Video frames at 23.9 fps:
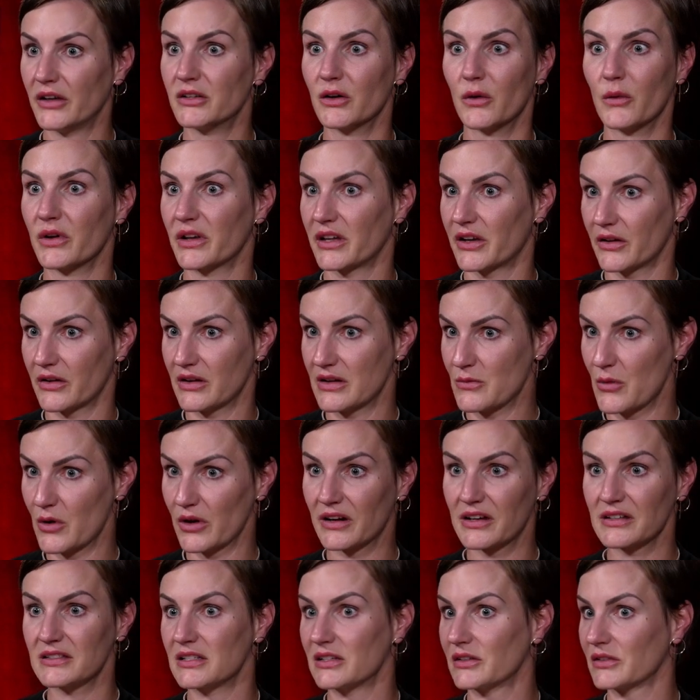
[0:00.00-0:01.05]
I don't want to hear
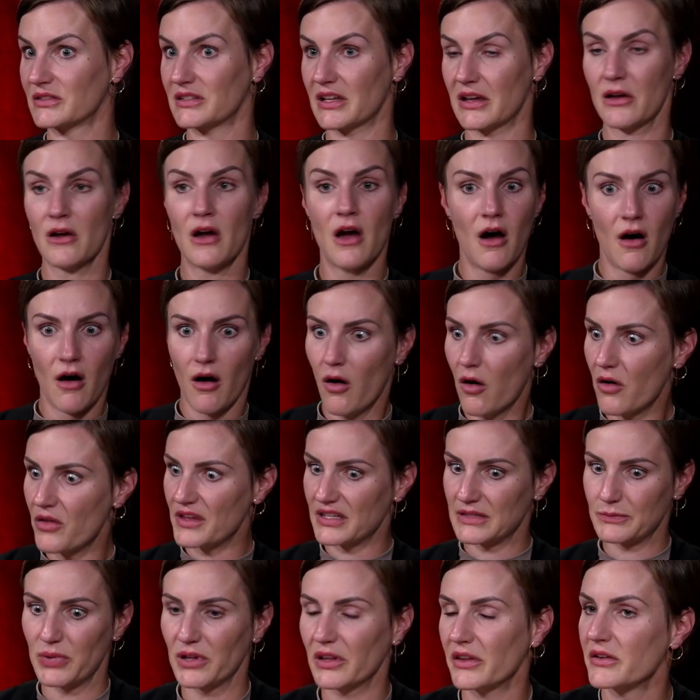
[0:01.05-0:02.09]
anymore because he'll say, oh,
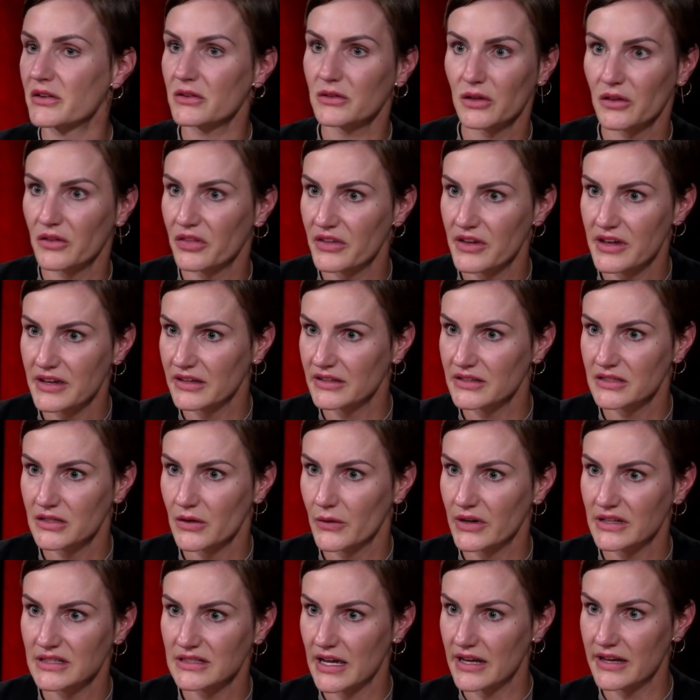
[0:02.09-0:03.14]
this political thing is
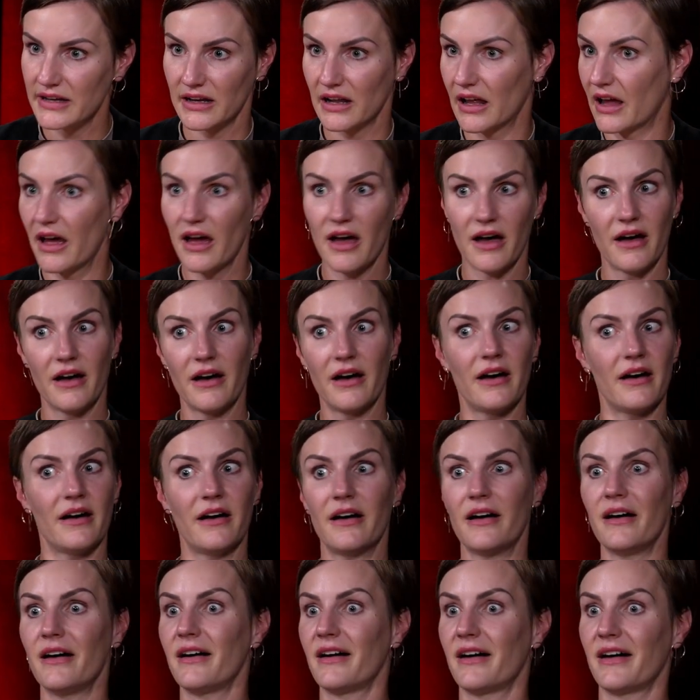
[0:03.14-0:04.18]
so exciting. Uh, uh, uh,
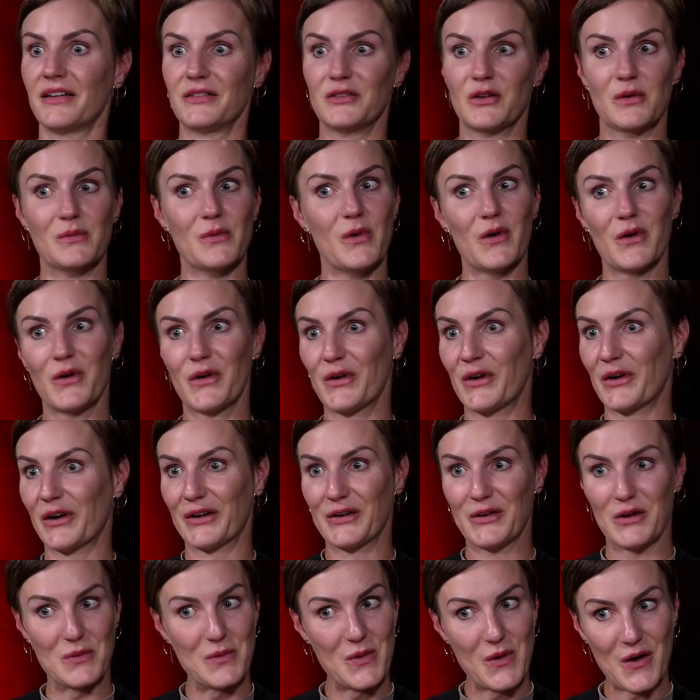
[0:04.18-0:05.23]
uh, uh, no
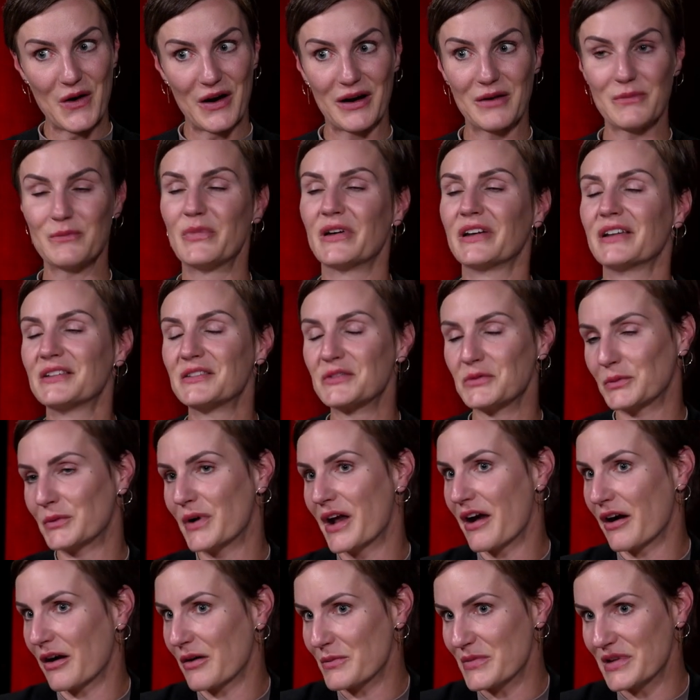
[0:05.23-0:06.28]
more, no more. But it's
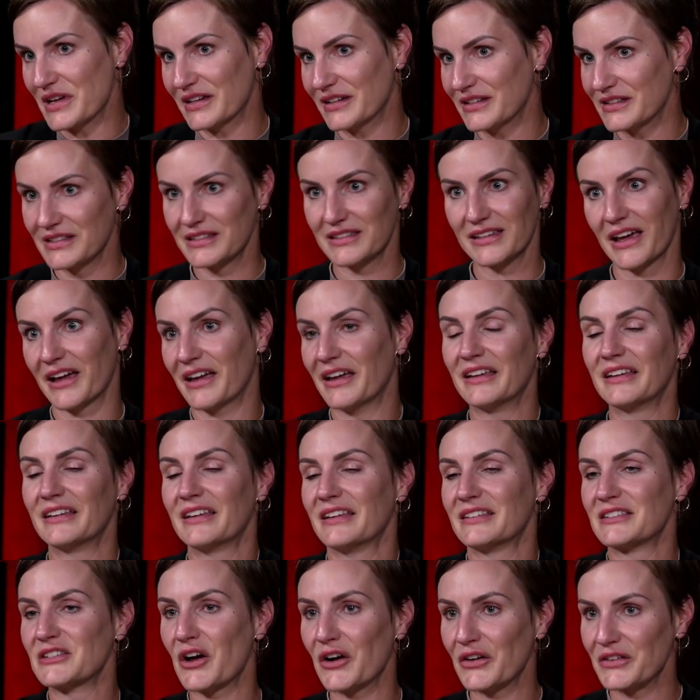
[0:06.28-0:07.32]
rare because, yeah,
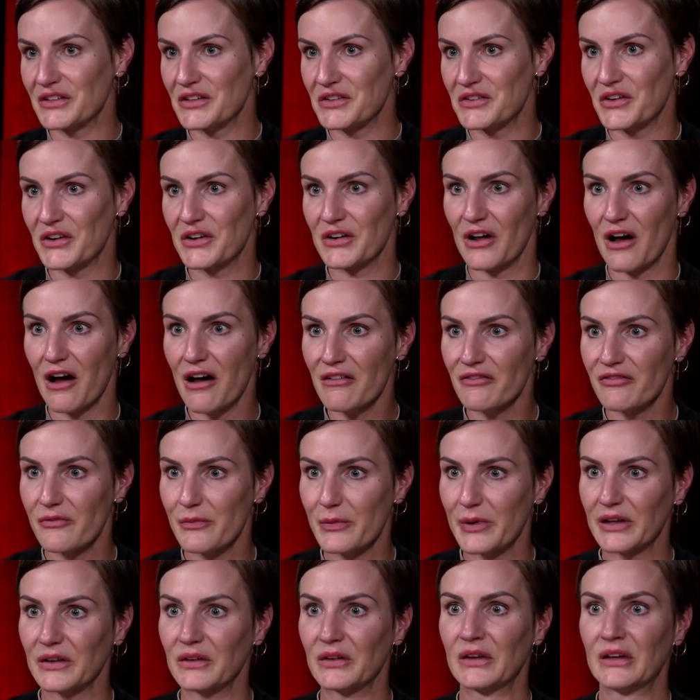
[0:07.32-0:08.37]
it, it's hard to turn
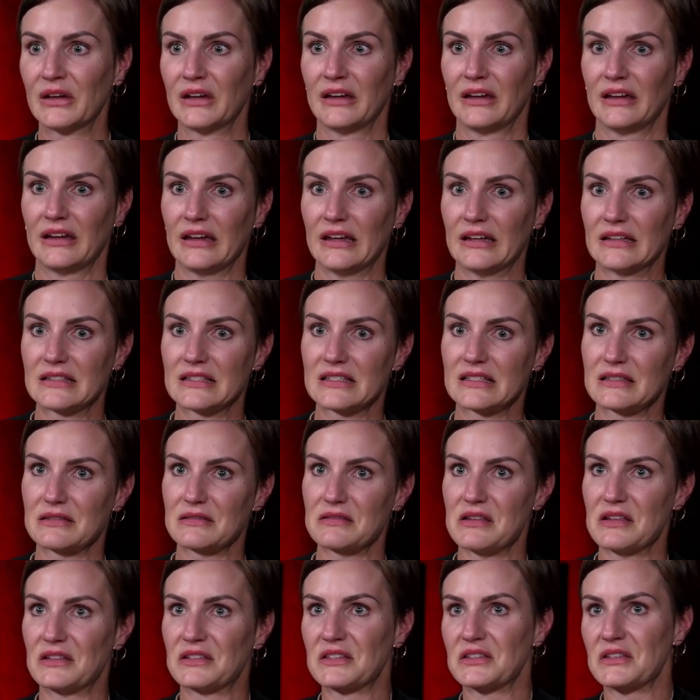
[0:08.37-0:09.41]
off. But it's
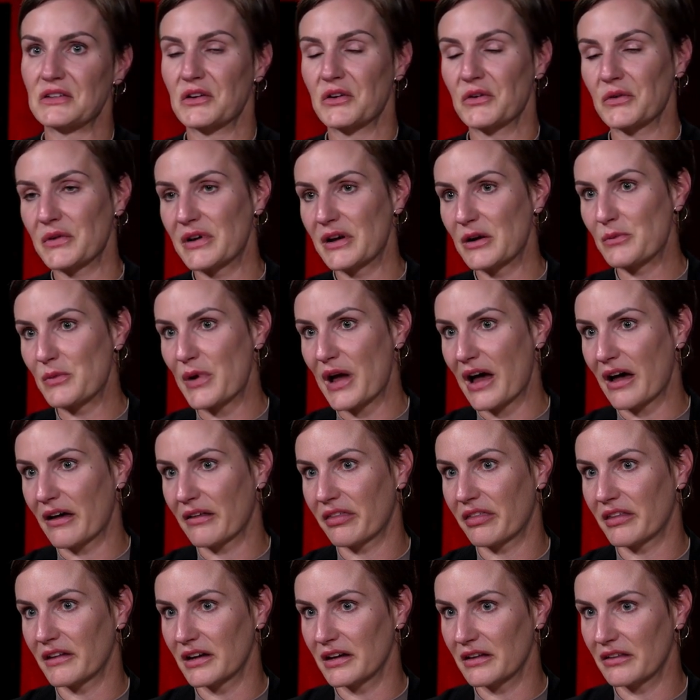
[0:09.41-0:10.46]
it's the career
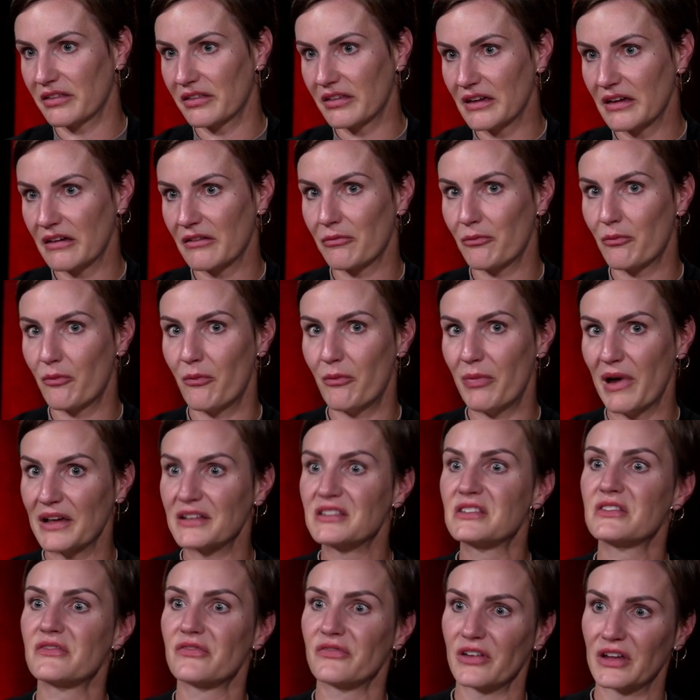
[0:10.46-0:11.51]
path that I think
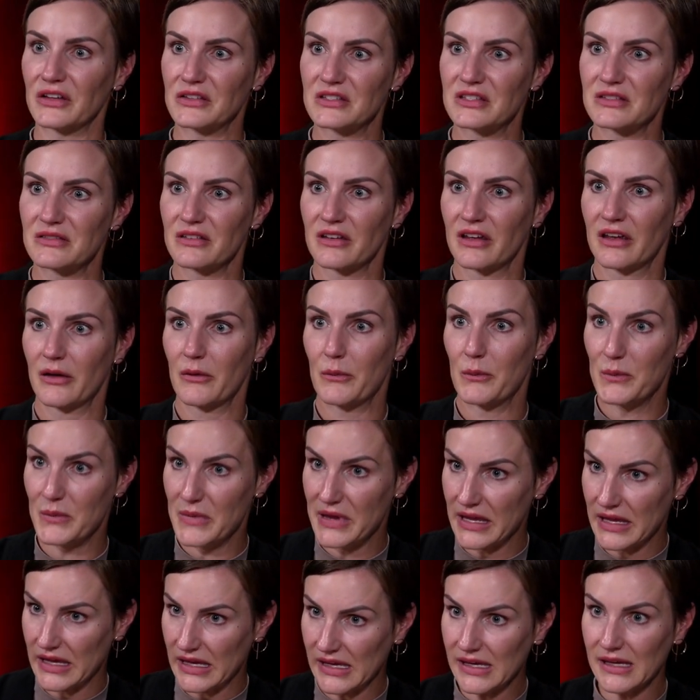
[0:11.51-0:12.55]
best fits
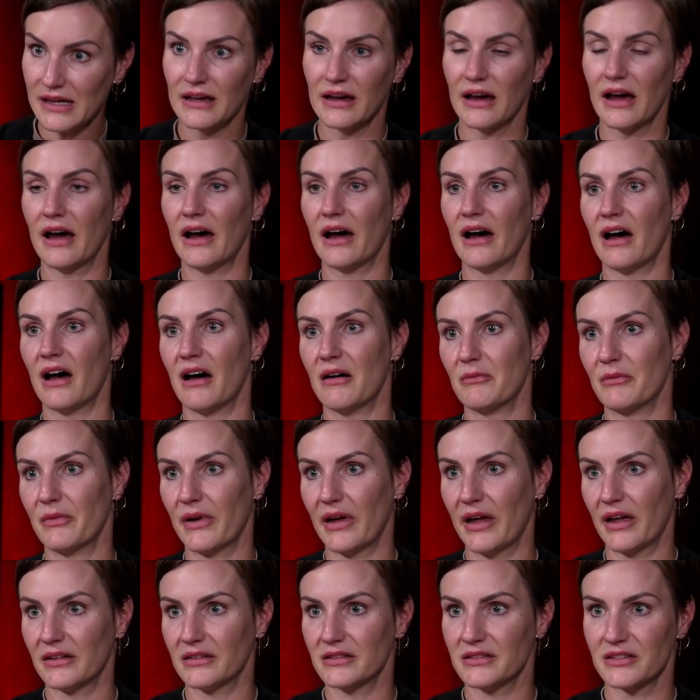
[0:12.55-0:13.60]
me.
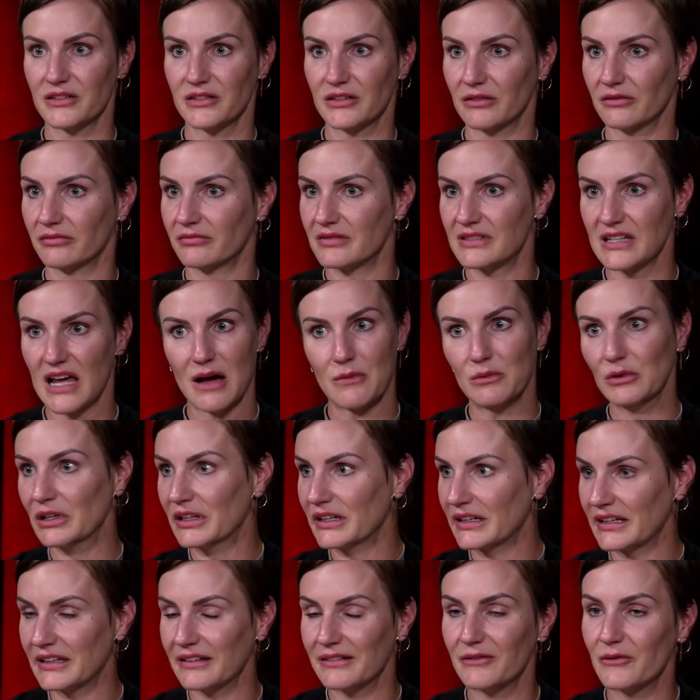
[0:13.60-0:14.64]
Um, and, you know,
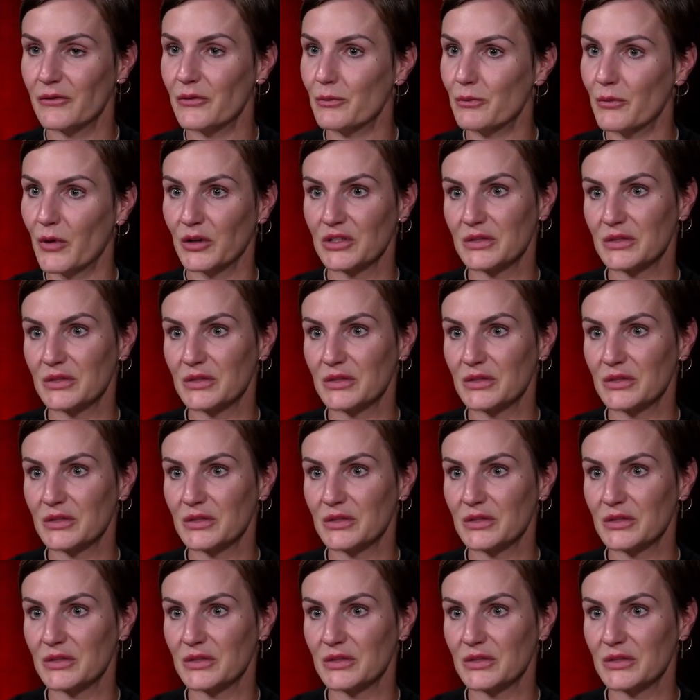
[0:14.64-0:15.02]
dabbling in